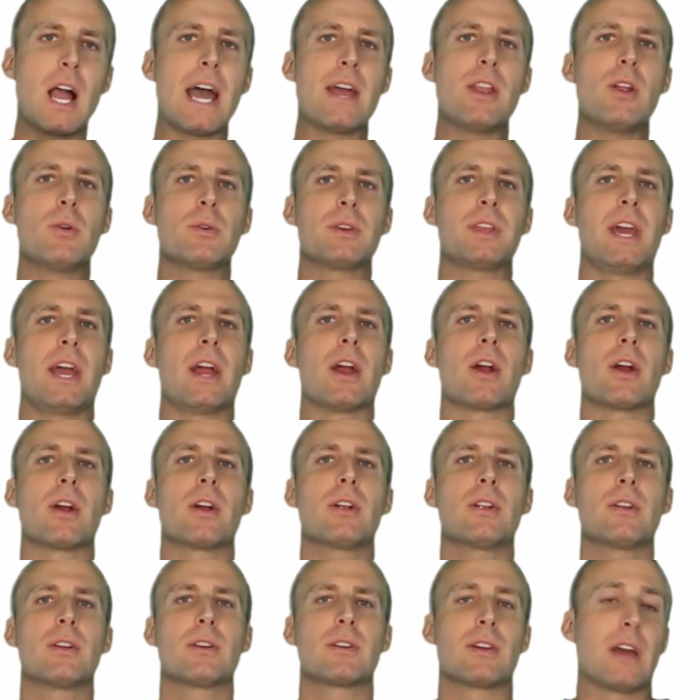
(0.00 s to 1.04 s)
I don't
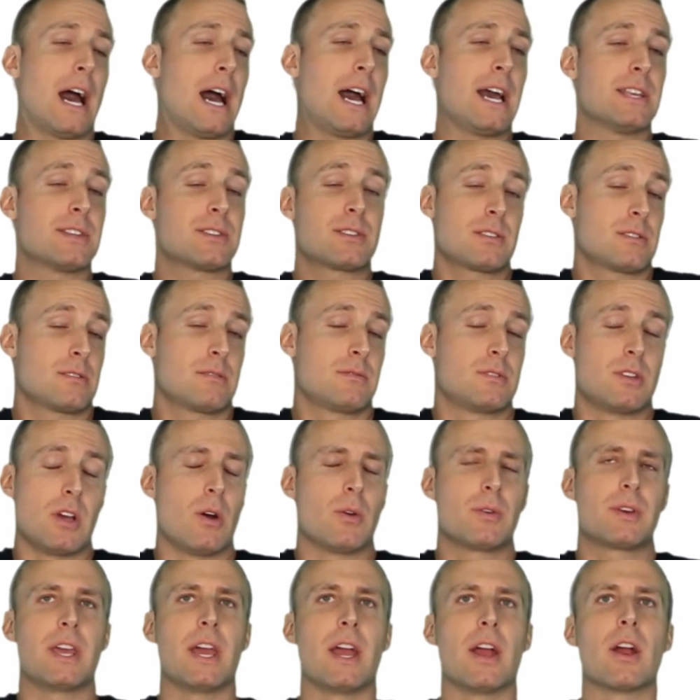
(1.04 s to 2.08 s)
care, guys
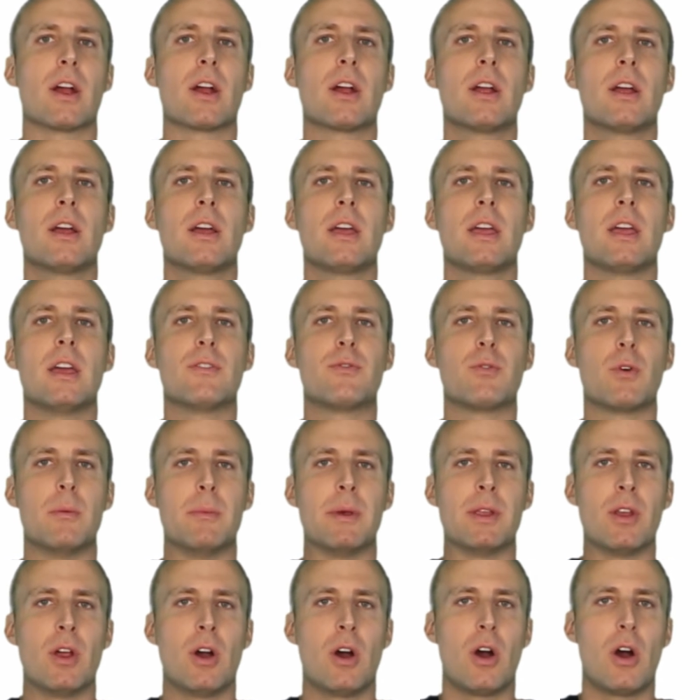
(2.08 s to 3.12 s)
don't care, if
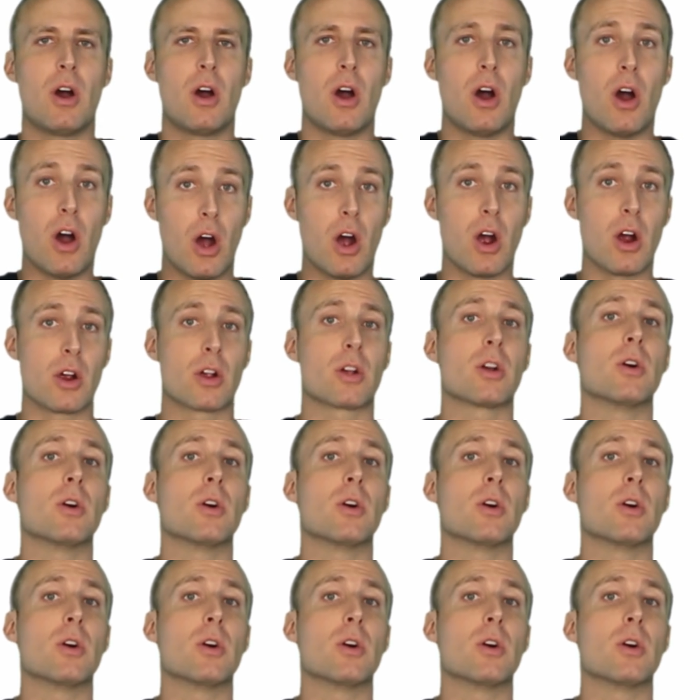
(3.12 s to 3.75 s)
women are